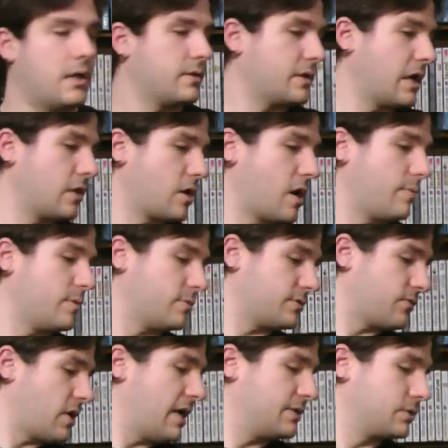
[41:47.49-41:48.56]
Color Omnibus
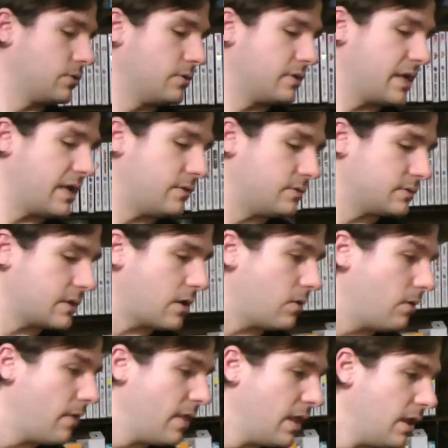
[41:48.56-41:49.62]
for High School of the Dead.
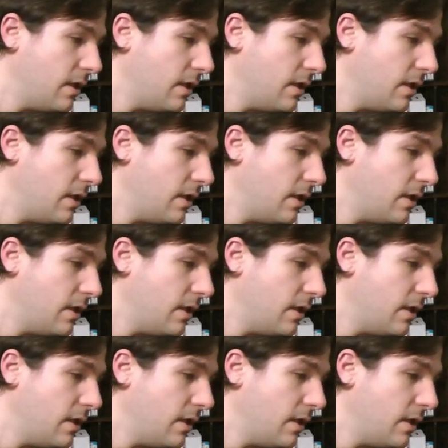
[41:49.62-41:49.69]
So,